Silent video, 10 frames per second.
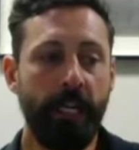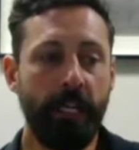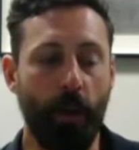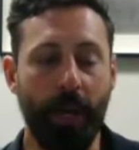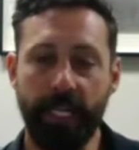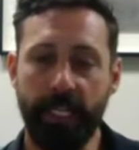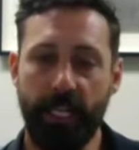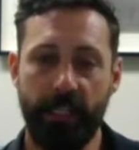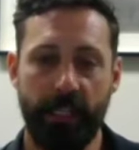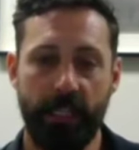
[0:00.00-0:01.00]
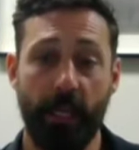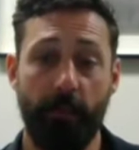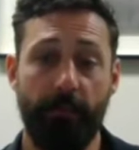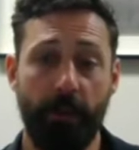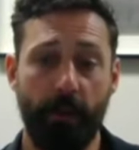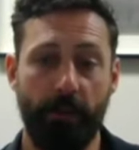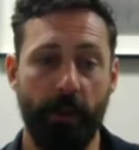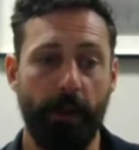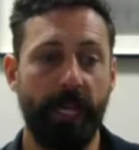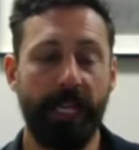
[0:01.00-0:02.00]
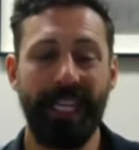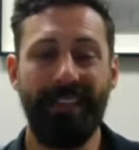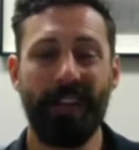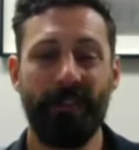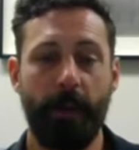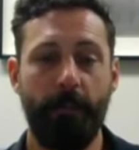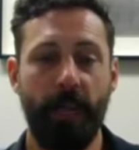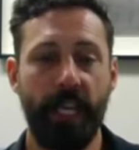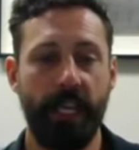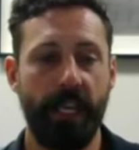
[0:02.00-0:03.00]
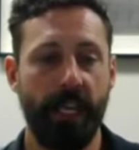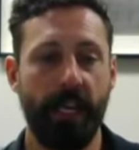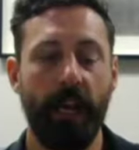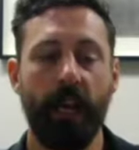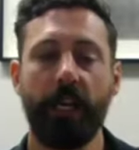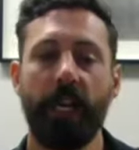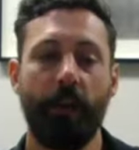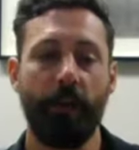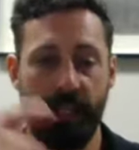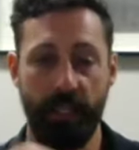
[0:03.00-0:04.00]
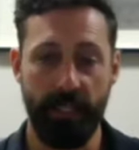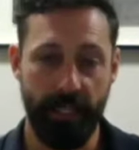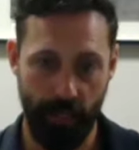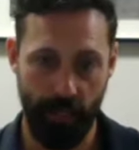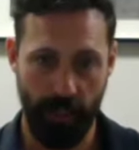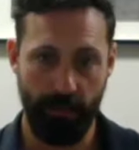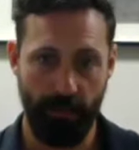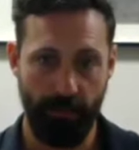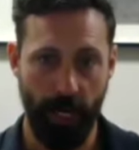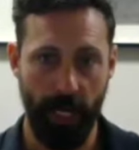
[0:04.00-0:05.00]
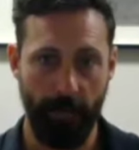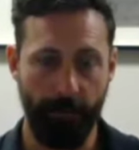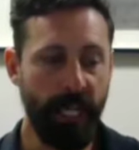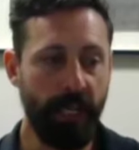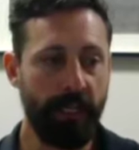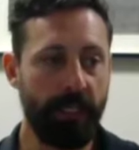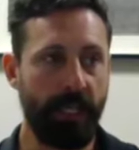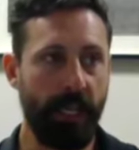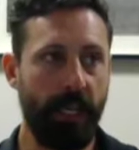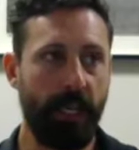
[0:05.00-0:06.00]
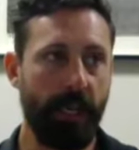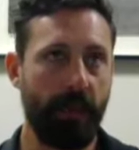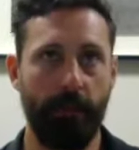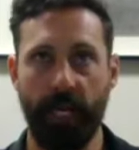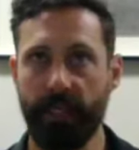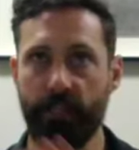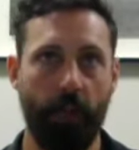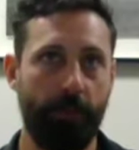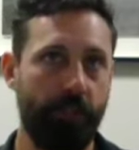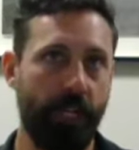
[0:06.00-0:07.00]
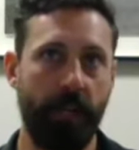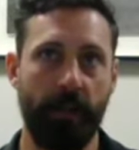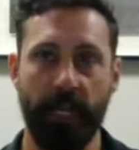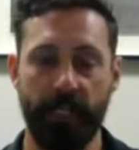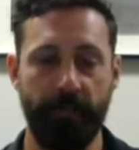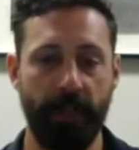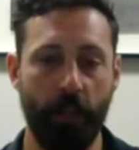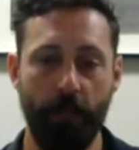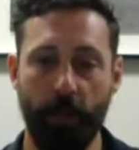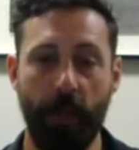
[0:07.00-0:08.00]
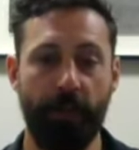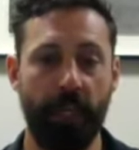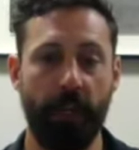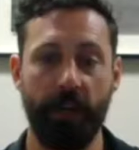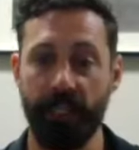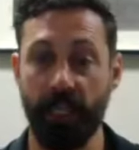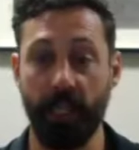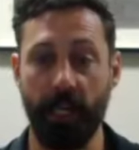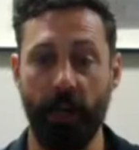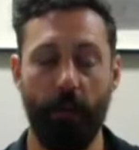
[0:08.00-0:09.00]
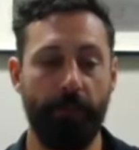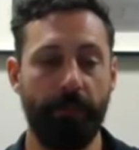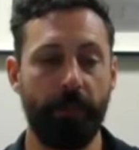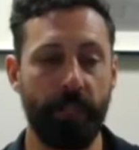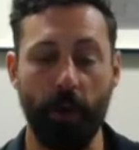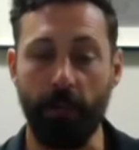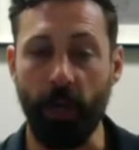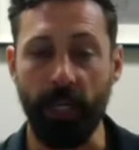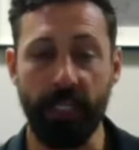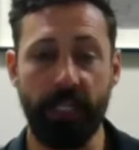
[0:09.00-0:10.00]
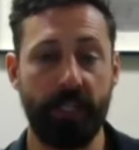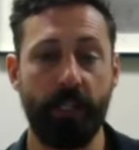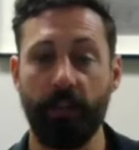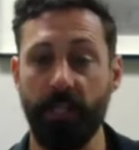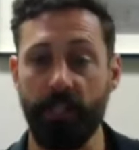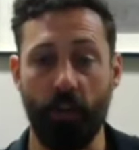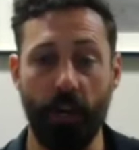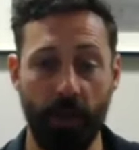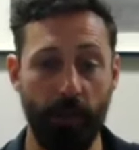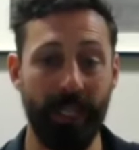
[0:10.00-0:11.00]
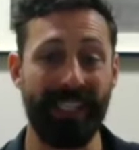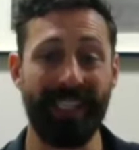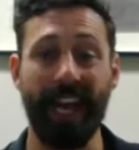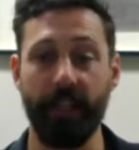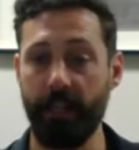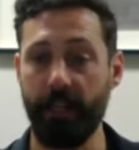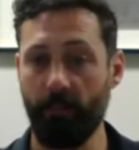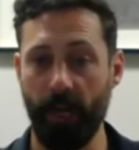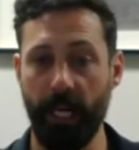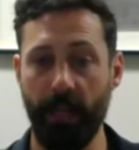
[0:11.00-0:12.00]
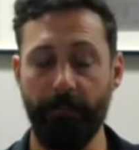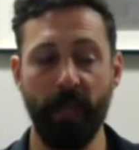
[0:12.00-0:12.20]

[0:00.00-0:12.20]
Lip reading: So I can take this a step further, and even if I'm making an unhealthy decision, right? Say the best option that's available out there is In-N-Out. So I'm not necessarily starting with a salad, right?